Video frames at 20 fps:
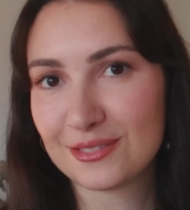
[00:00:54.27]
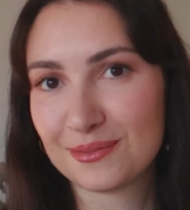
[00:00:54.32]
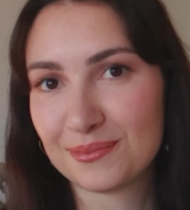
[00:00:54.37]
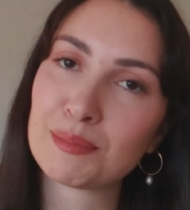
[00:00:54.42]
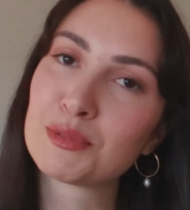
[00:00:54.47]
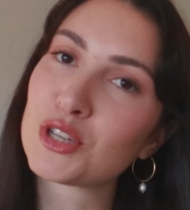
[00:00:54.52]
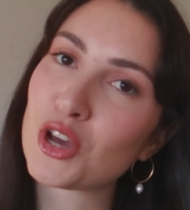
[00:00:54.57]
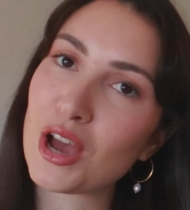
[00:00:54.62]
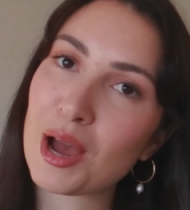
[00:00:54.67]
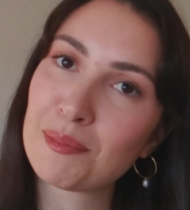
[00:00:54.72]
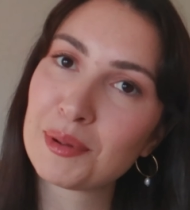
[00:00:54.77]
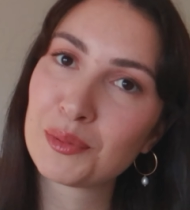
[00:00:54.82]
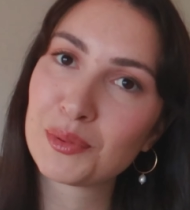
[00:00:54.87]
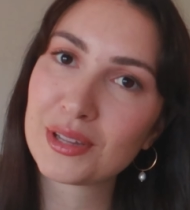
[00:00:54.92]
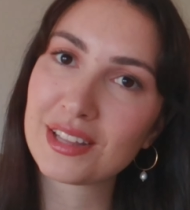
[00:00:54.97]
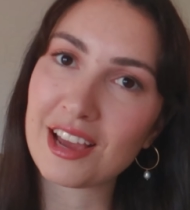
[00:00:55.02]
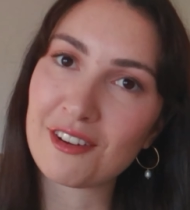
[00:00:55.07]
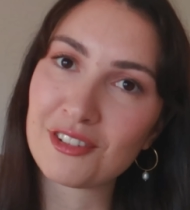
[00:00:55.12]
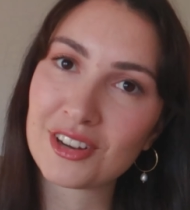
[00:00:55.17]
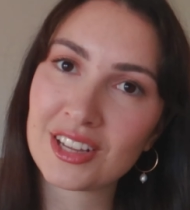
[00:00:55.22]
I'm so happy
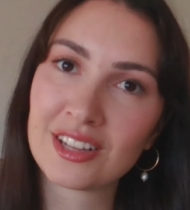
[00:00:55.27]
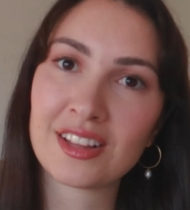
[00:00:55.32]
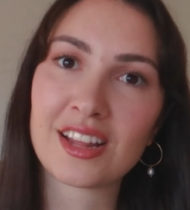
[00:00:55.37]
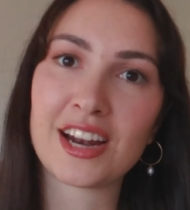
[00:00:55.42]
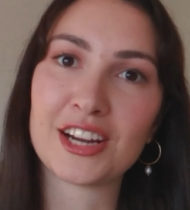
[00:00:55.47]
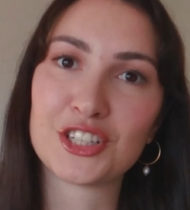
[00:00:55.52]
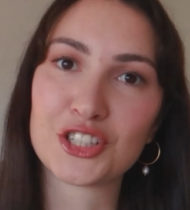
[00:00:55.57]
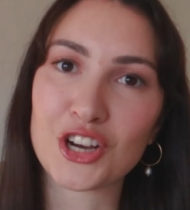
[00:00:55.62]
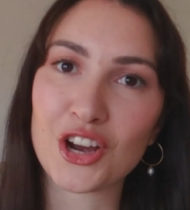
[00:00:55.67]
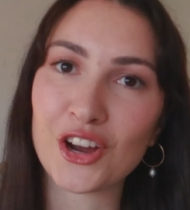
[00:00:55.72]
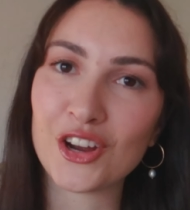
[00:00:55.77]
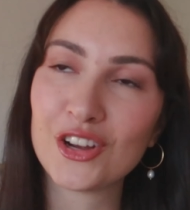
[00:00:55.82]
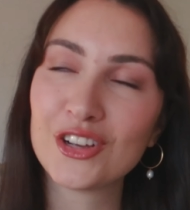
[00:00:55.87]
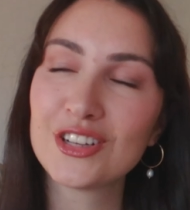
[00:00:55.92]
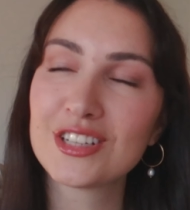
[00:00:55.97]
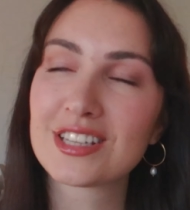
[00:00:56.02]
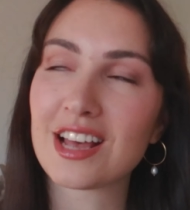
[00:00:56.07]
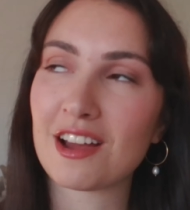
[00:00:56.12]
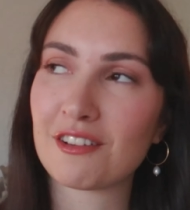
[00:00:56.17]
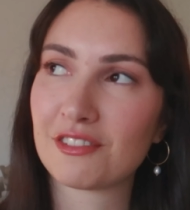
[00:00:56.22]
with everything that I
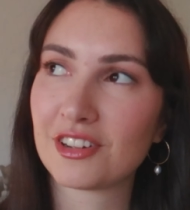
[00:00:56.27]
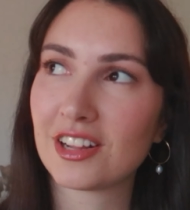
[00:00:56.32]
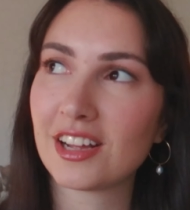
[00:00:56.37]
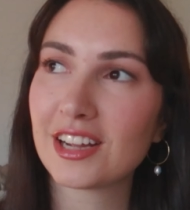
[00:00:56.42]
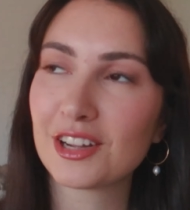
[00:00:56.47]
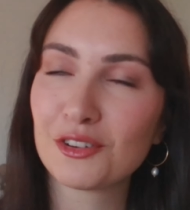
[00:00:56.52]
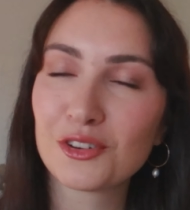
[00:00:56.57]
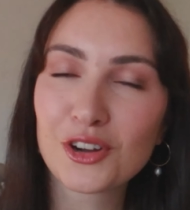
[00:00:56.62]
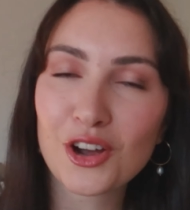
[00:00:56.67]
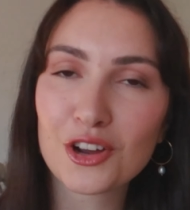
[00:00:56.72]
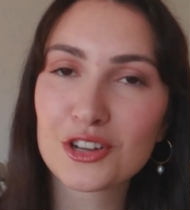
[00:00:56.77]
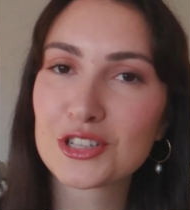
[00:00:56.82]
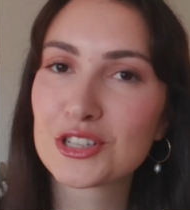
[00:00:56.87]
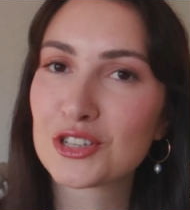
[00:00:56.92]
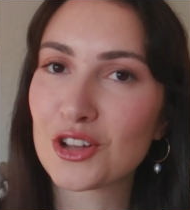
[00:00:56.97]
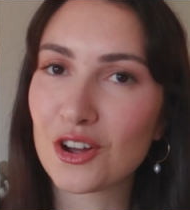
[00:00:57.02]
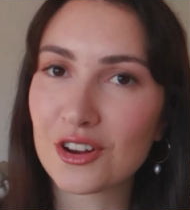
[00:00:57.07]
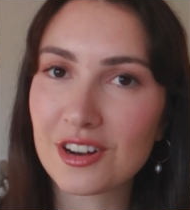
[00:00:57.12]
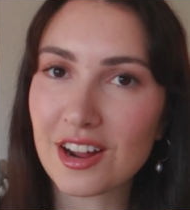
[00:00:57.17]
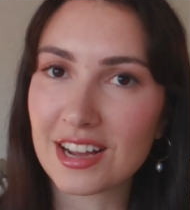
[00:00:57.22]
chose. I feel like it'll go
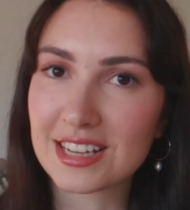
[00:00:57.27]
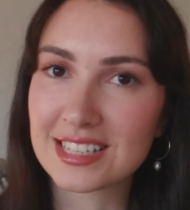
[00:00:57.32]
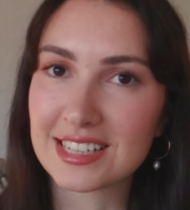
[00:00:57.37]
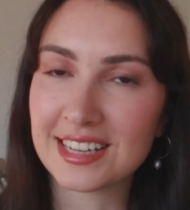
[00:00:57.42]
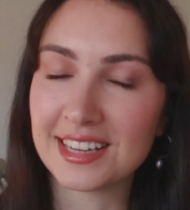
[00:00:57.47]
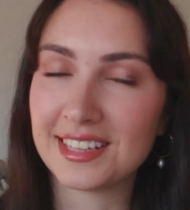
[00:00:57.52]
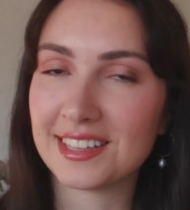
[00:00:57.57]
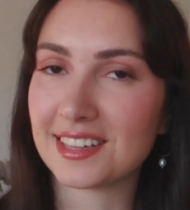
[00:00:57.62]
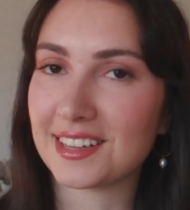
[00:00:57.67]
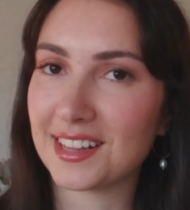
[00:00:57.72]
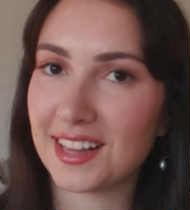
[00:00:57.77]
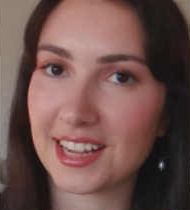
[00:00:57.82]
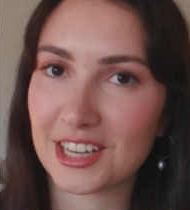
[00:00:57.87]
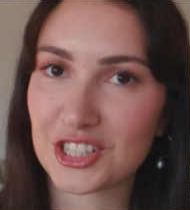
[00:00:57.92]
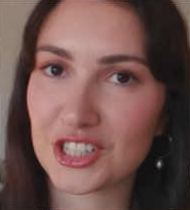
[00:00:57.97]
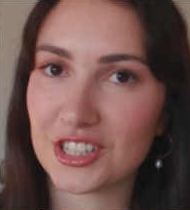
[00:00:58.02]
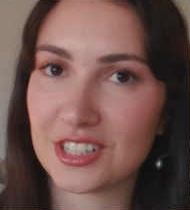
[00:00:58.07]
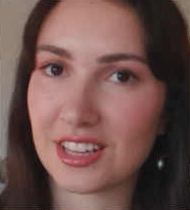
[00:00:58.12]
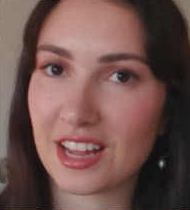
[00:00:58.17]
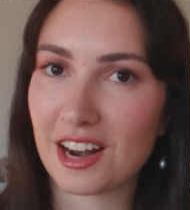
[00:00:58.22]
so nicely in the
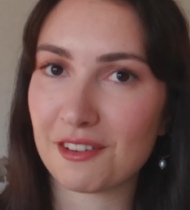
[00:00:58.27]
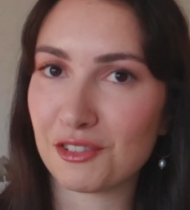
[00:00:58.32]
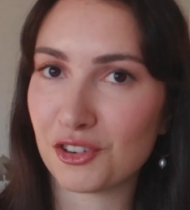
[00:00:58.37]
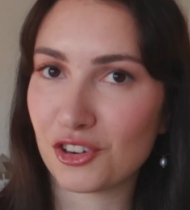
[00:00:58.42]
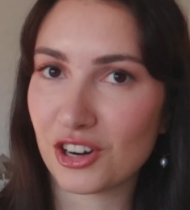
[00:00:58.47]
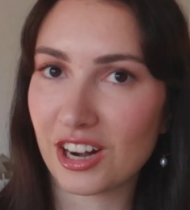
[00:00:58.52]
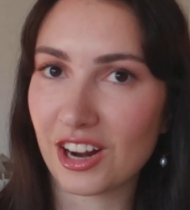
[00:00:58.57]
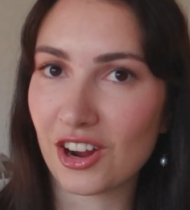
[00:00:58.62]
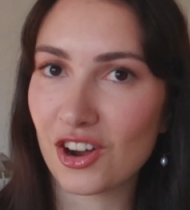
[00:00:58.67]
collection that I've already